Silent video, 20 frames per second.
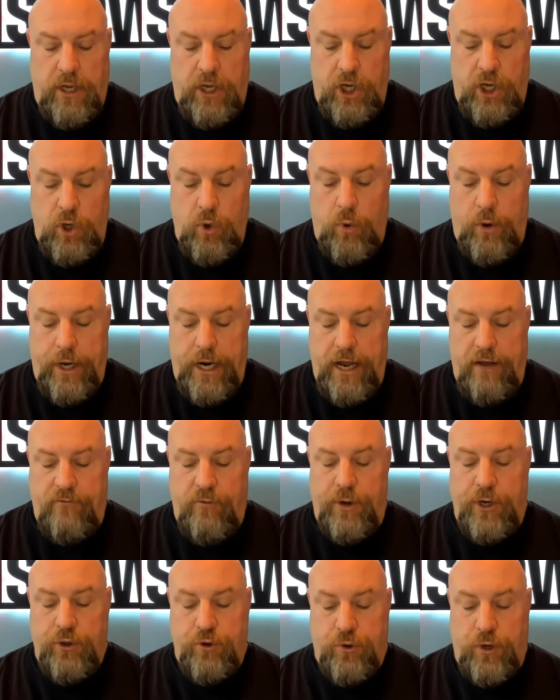you would have
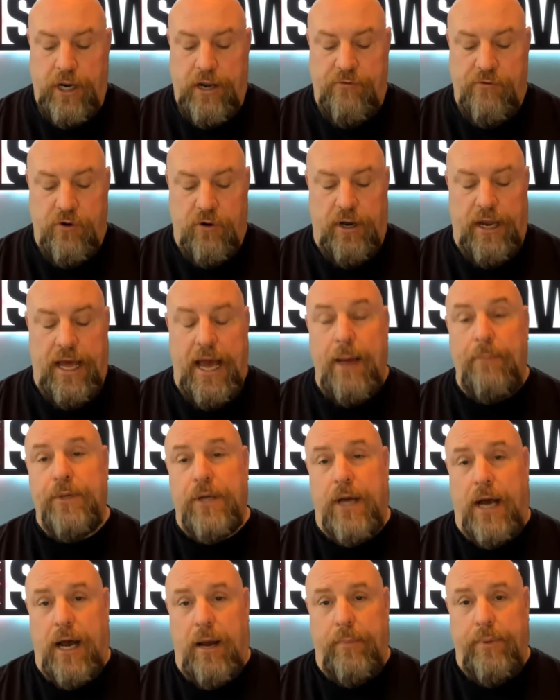retrieved your
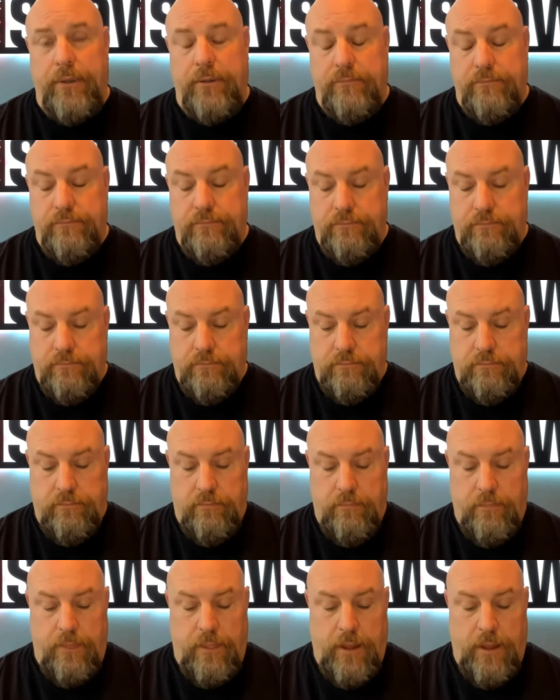laptop
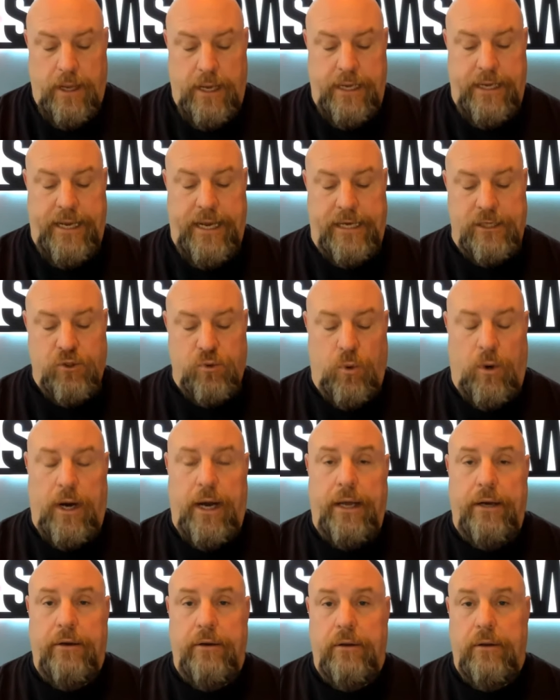and guess
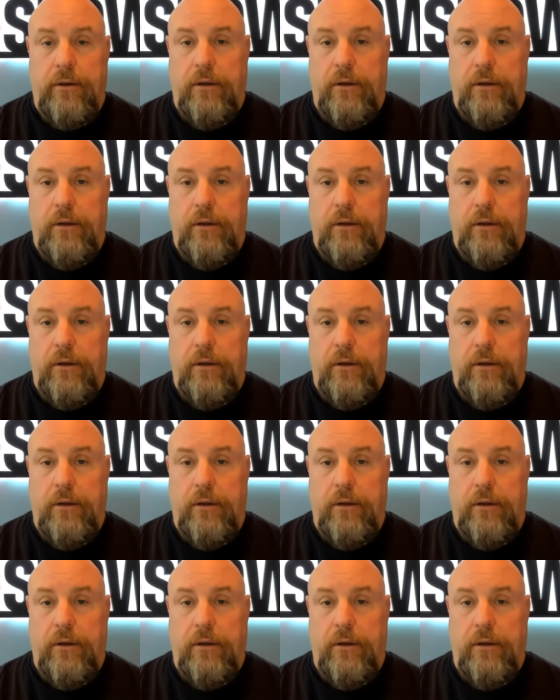what?